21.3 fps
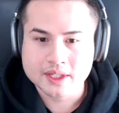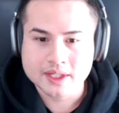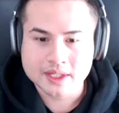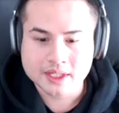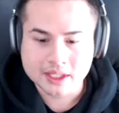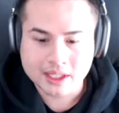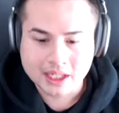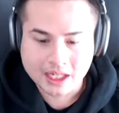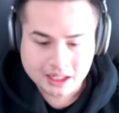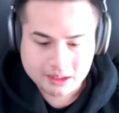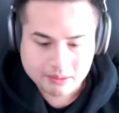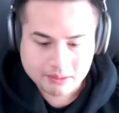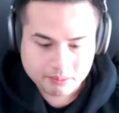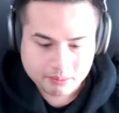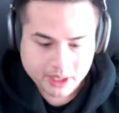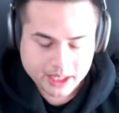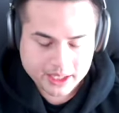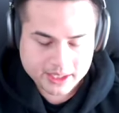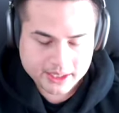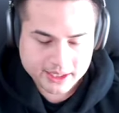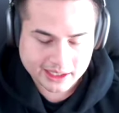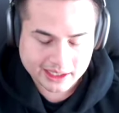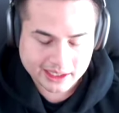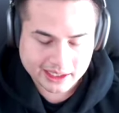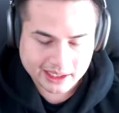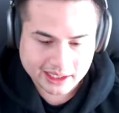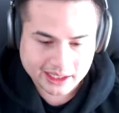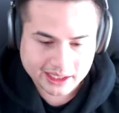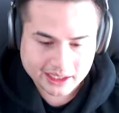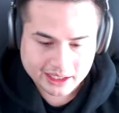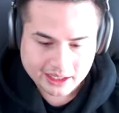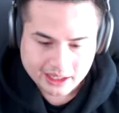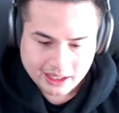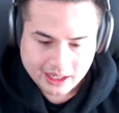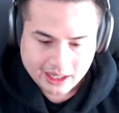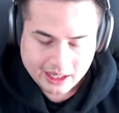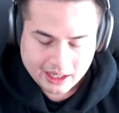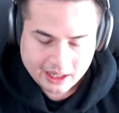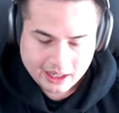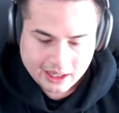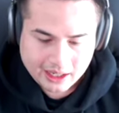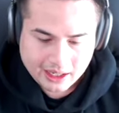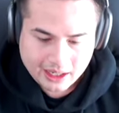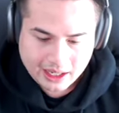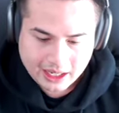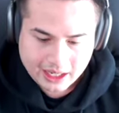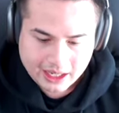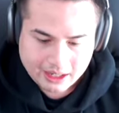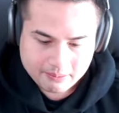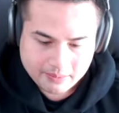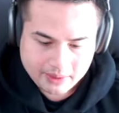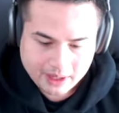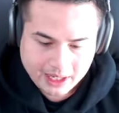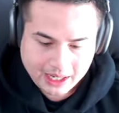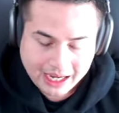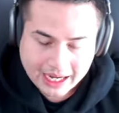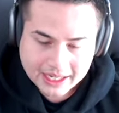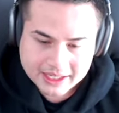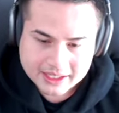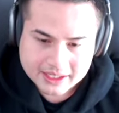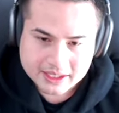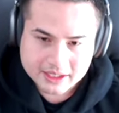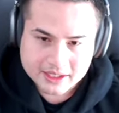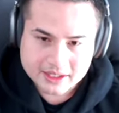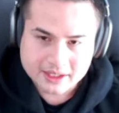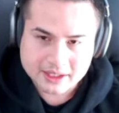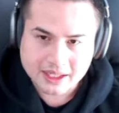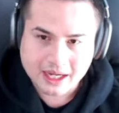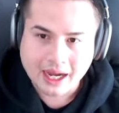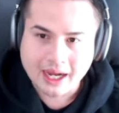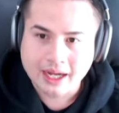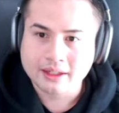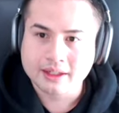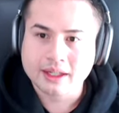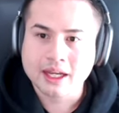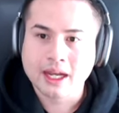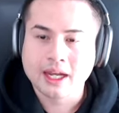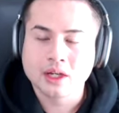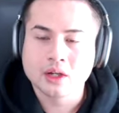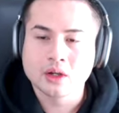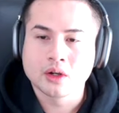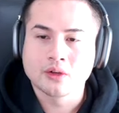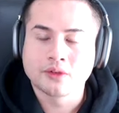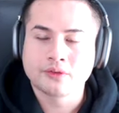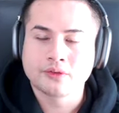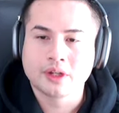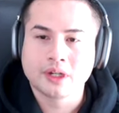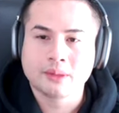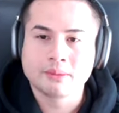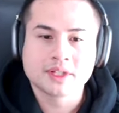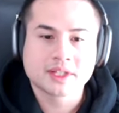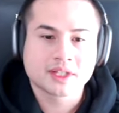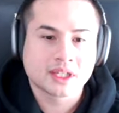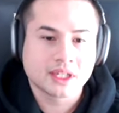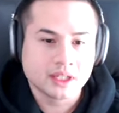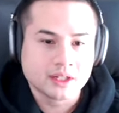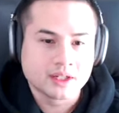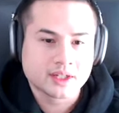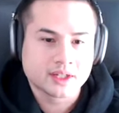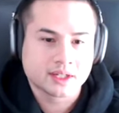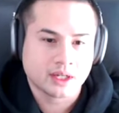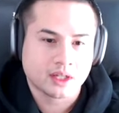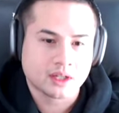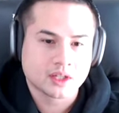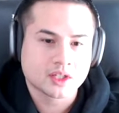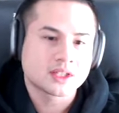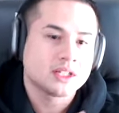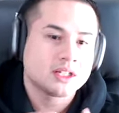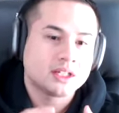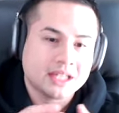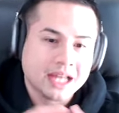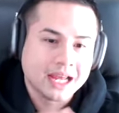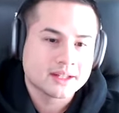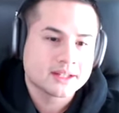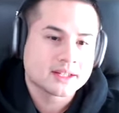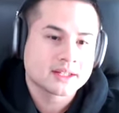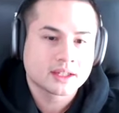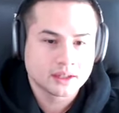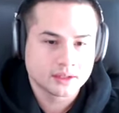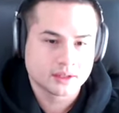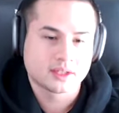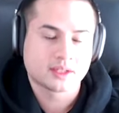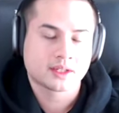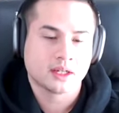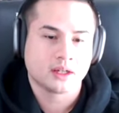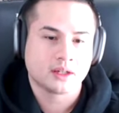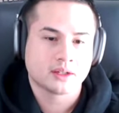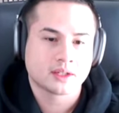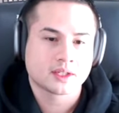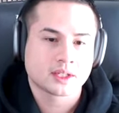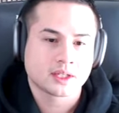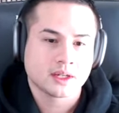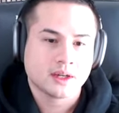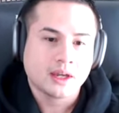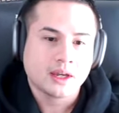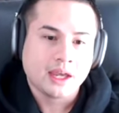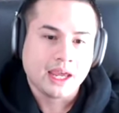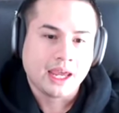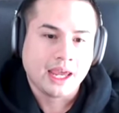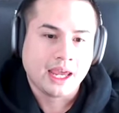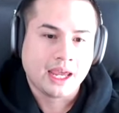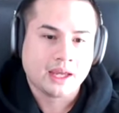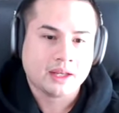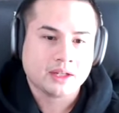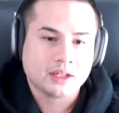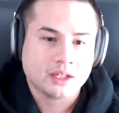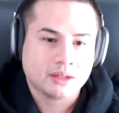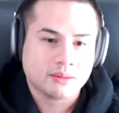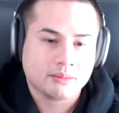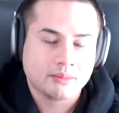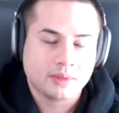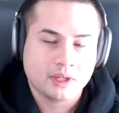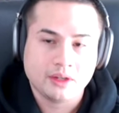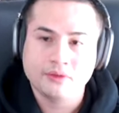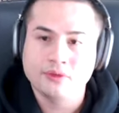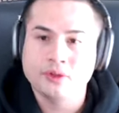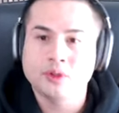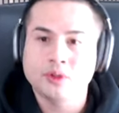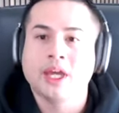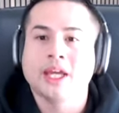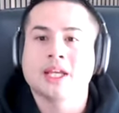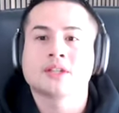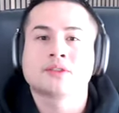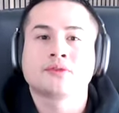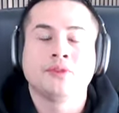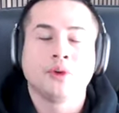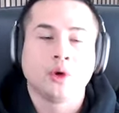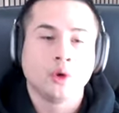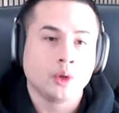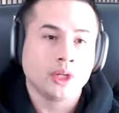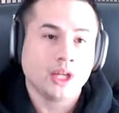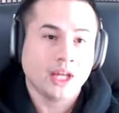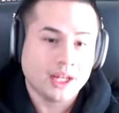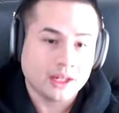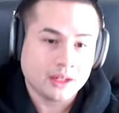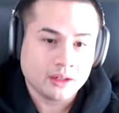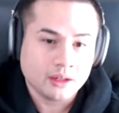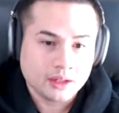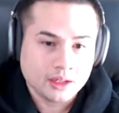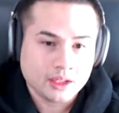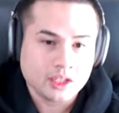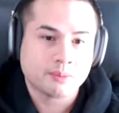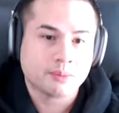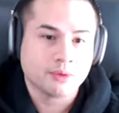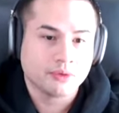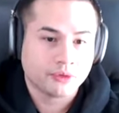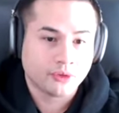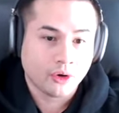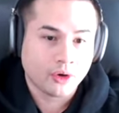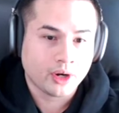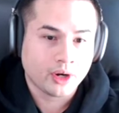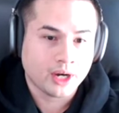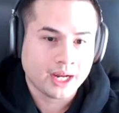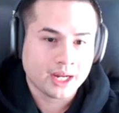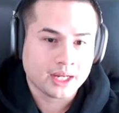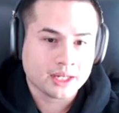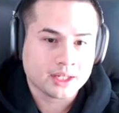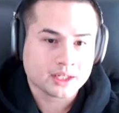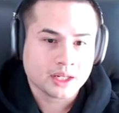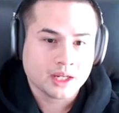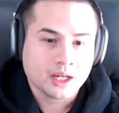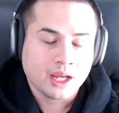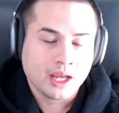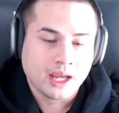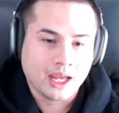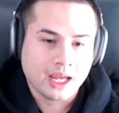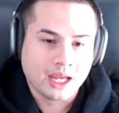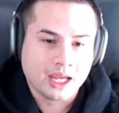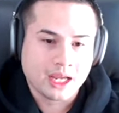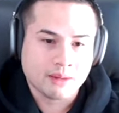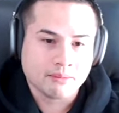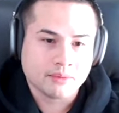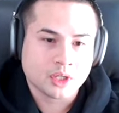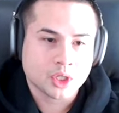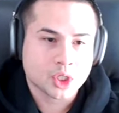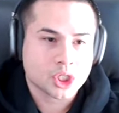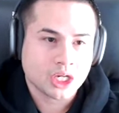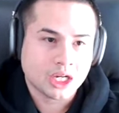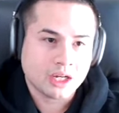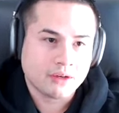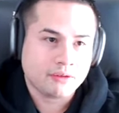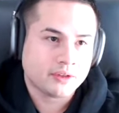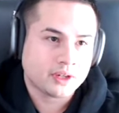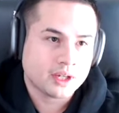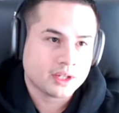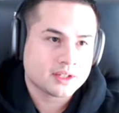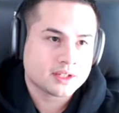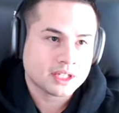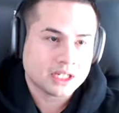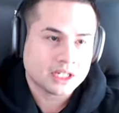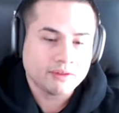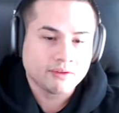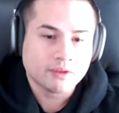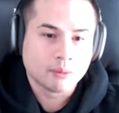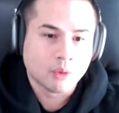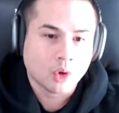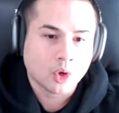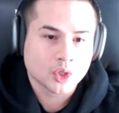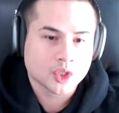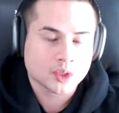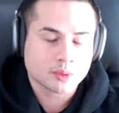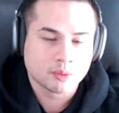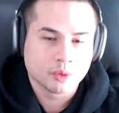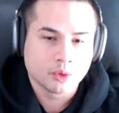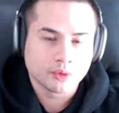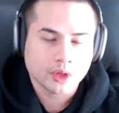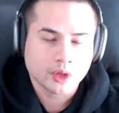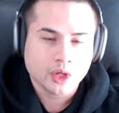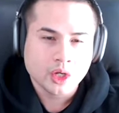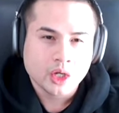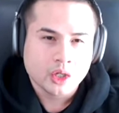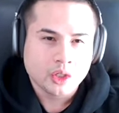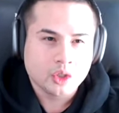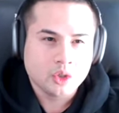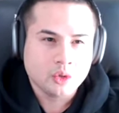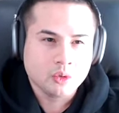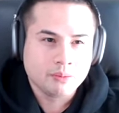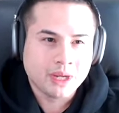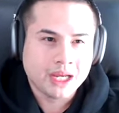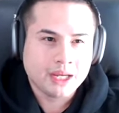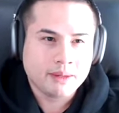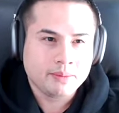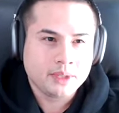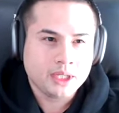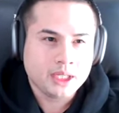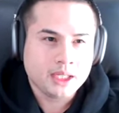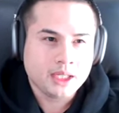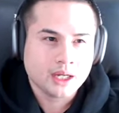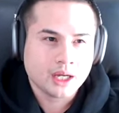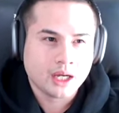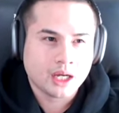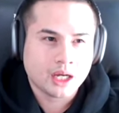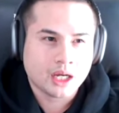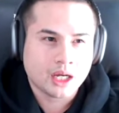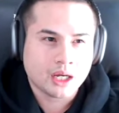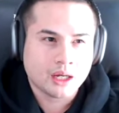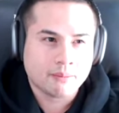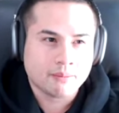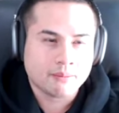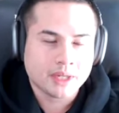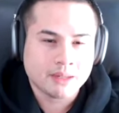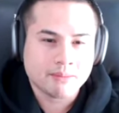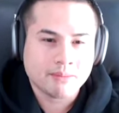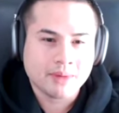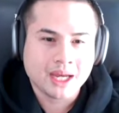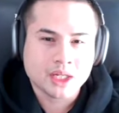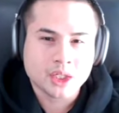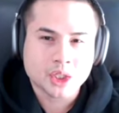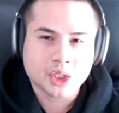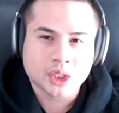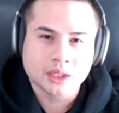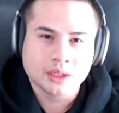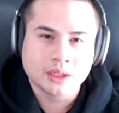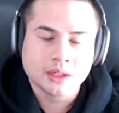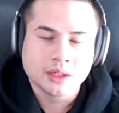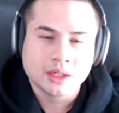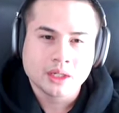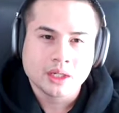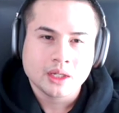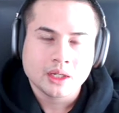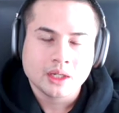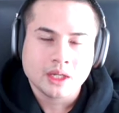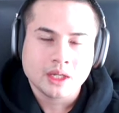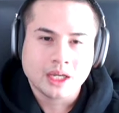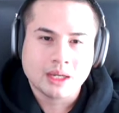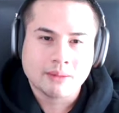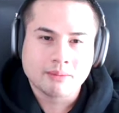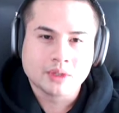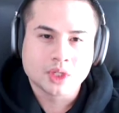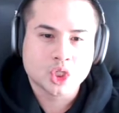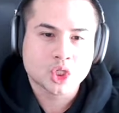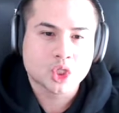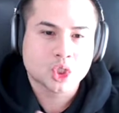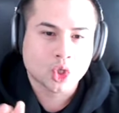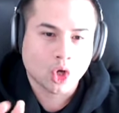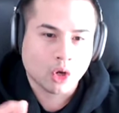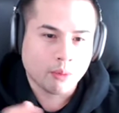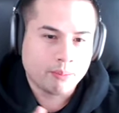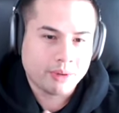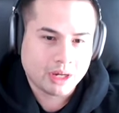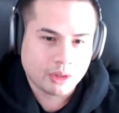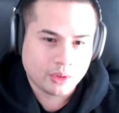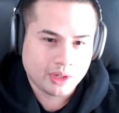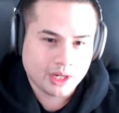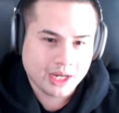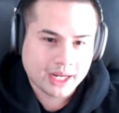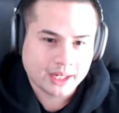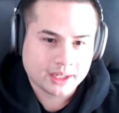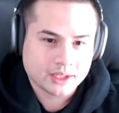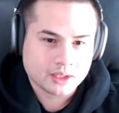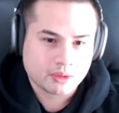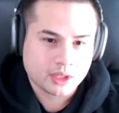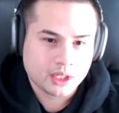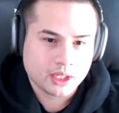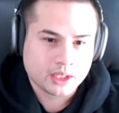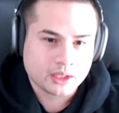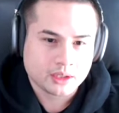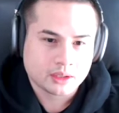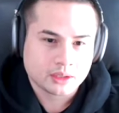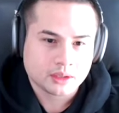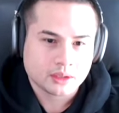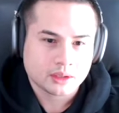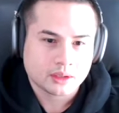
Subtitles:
The skin basically has this kind of skin cells, the dead skin cells, and if you exfoliate it beforehand, the shave gets even more smooth. You maybe imagine the strawberry legs, right?